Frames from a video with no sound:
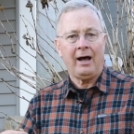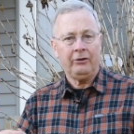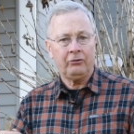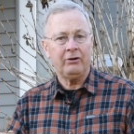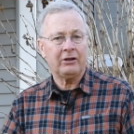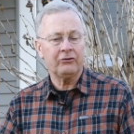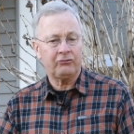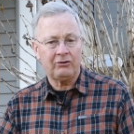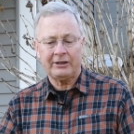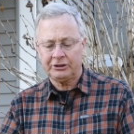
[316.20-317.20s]
During
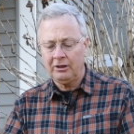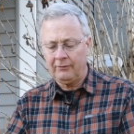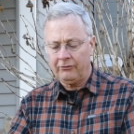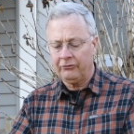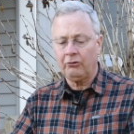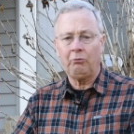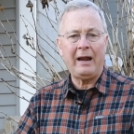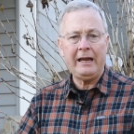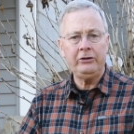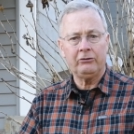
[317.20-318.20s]
construction, if there's a
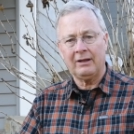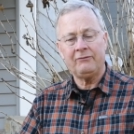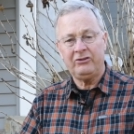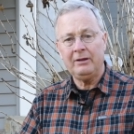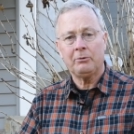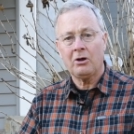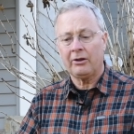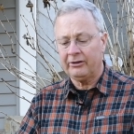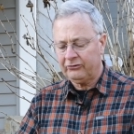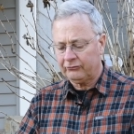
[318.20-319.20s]
rain, you'll have deep
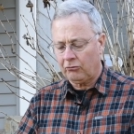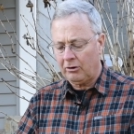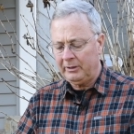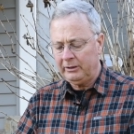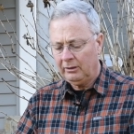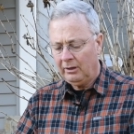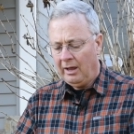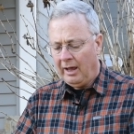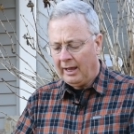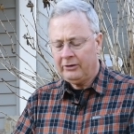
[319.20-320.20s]
gullies forming,
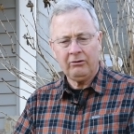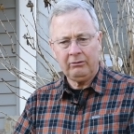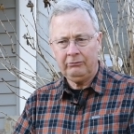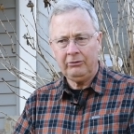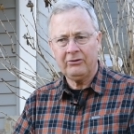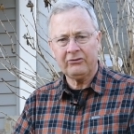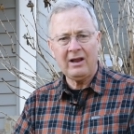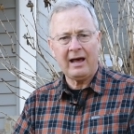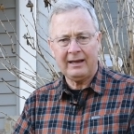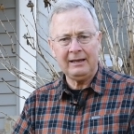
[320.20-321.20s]
and you're just
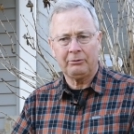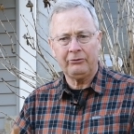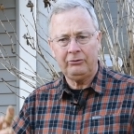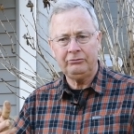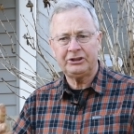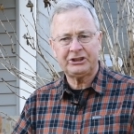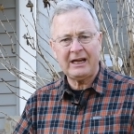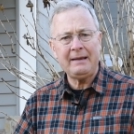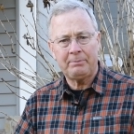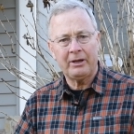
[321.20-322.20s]
not able to
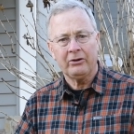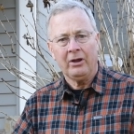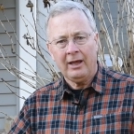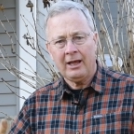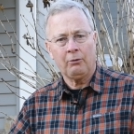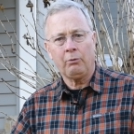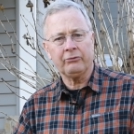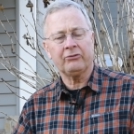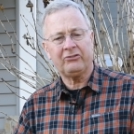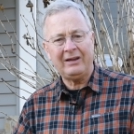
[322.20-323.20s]
shape it, and it won't
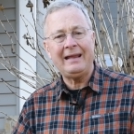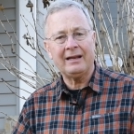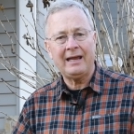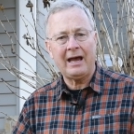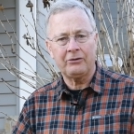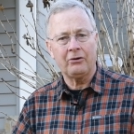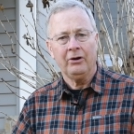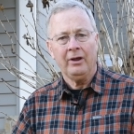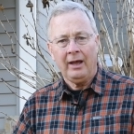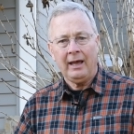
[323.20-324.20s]
stay together.
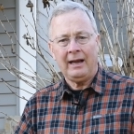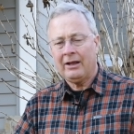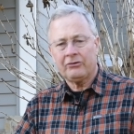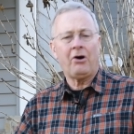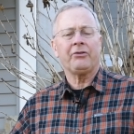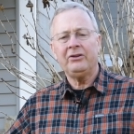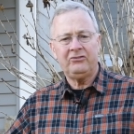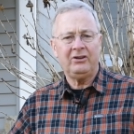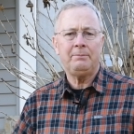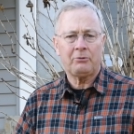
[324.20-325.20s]
And it has all these
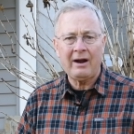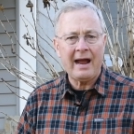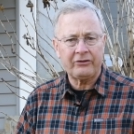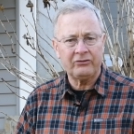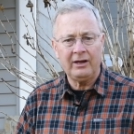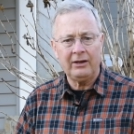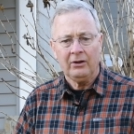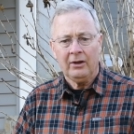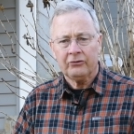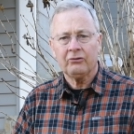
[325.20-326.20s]
deep cracks in it,
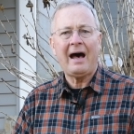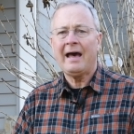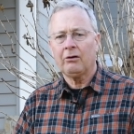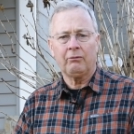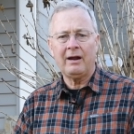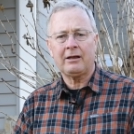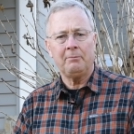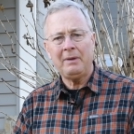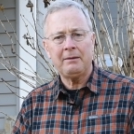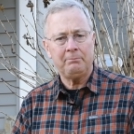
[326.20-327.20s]
so I don't
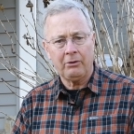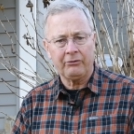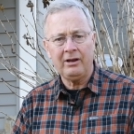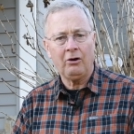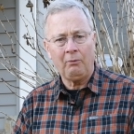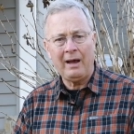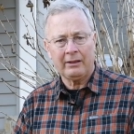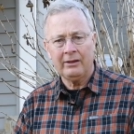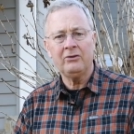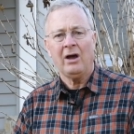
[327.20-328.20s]
recommend building a
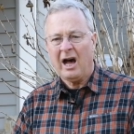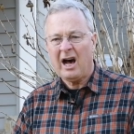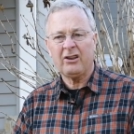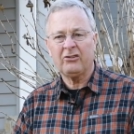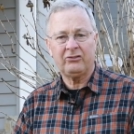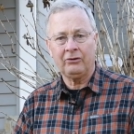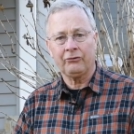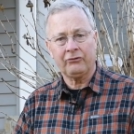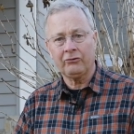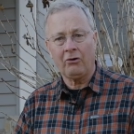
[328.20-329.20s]
wetland out of silt
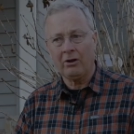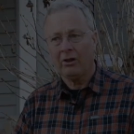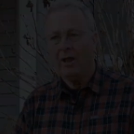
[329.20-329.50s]
soil.